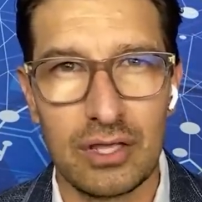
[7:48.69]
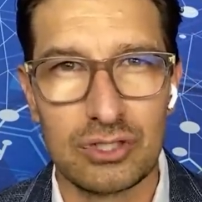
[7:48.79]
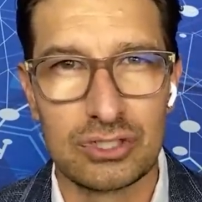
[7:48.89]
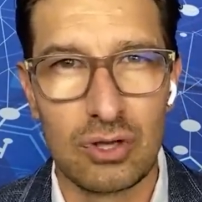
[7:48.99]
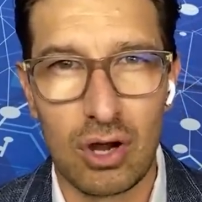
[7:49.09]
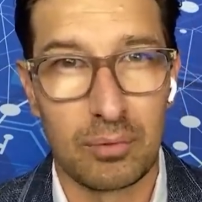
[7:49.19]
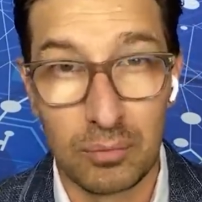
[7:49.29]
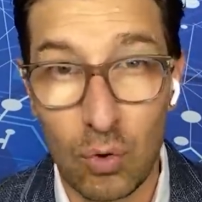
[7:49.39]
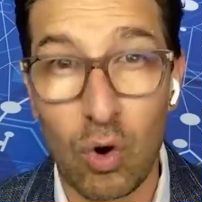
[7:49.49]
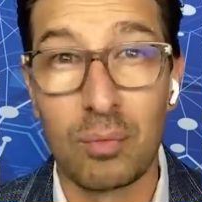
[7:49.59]
You start,
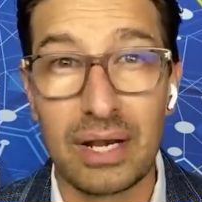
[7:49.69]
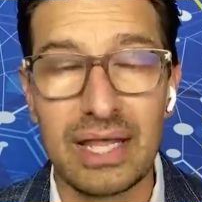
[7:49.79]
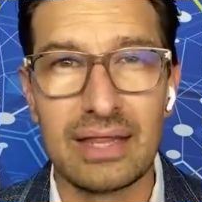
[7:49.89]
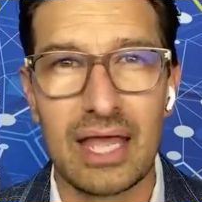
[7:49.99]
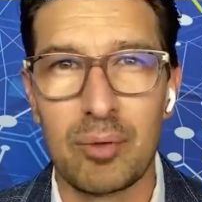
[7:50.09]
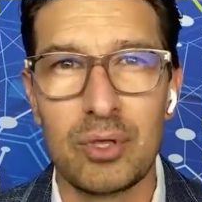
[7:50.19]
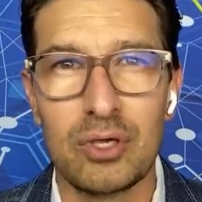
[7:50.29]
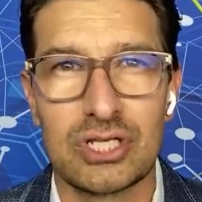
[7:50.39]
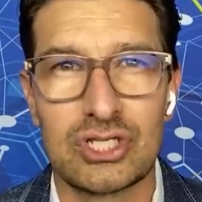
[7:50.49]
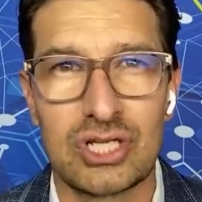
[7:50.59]
normally they
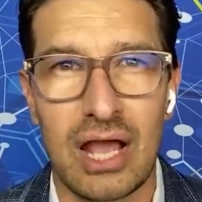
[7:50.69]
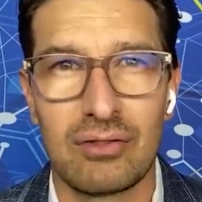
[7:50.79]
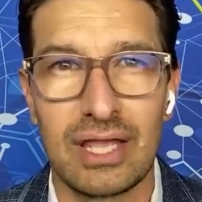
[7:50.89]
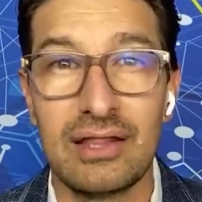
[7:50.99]
abuse a child